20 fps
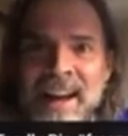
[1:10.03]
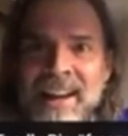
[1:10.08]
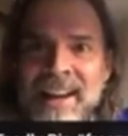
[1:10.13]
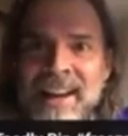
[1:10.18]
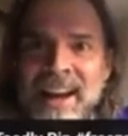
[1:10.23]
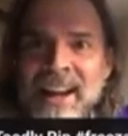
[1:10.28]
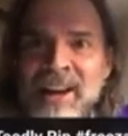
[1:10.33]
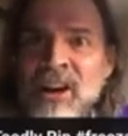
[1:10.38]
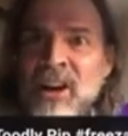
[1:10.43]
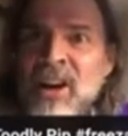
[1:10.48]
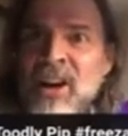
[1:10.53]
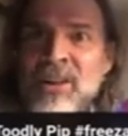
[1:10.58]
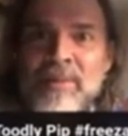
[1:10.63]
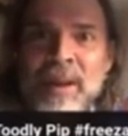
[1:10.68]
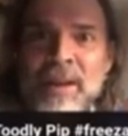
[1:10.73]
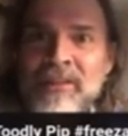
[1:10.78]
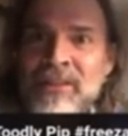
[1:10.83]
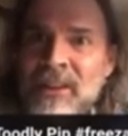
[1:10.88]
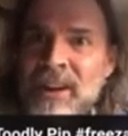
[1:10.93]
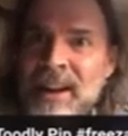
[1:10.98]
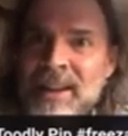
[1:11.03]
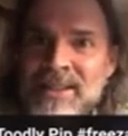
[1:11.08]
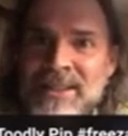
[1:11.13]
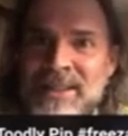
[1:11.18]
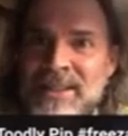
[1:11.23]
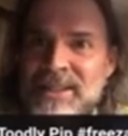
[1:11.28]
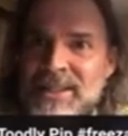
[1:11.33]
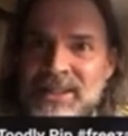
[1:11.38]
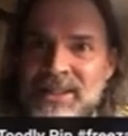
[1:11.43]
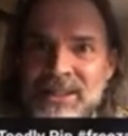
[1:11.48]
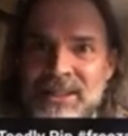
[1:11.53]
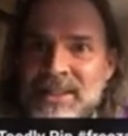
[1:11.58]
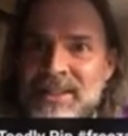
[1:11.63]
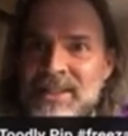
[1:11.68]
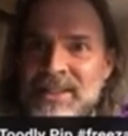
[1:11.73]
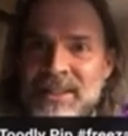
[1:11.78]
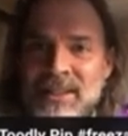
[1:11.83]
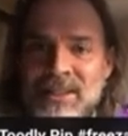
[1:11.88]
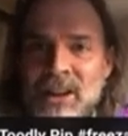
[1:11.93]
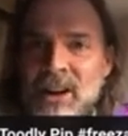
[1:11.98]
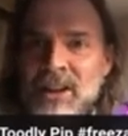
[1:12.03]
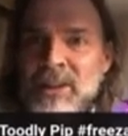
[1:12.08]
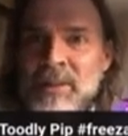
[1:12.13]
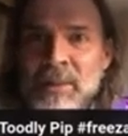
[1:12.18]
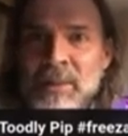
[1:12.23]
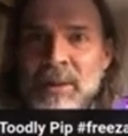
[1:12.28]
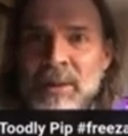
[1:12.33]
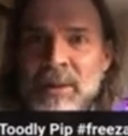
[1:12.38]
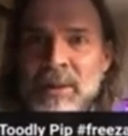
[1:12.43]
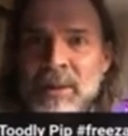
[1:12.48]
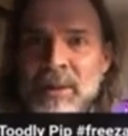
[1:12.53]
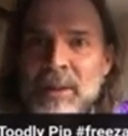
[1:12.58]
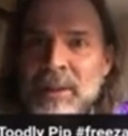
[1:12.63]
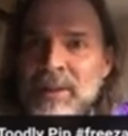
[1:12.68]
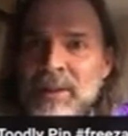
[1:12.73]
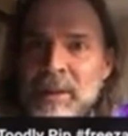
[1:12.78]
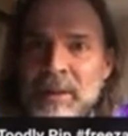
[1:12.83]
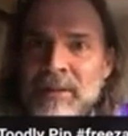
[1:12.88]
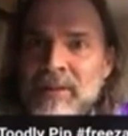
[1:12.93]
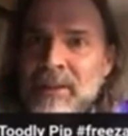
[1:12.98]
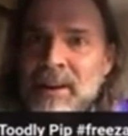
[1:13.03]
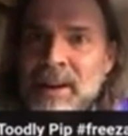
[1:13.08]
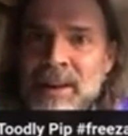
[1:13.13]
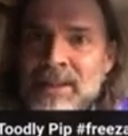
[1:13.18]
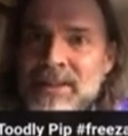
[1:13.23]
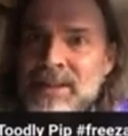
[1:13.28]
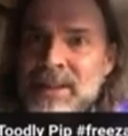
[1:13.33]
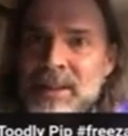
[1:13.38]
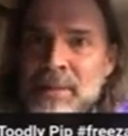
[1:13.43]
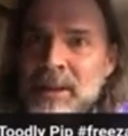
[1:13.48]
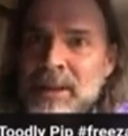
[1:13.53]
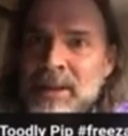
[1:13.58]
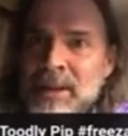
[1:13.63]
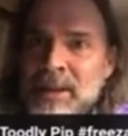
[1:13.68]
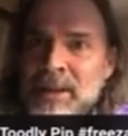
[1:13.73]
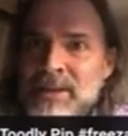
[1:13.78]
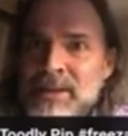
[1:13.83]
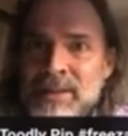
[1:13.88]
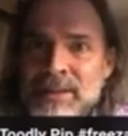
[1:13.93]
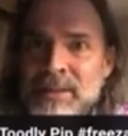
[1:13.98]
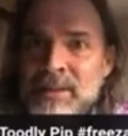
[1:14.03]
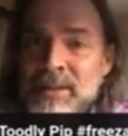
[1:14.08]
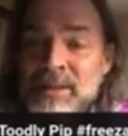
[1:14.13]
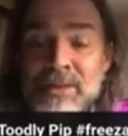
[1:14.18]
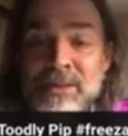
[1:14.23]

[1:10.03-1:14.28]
I called my friends and just talked to my family and my friends. I mean, it was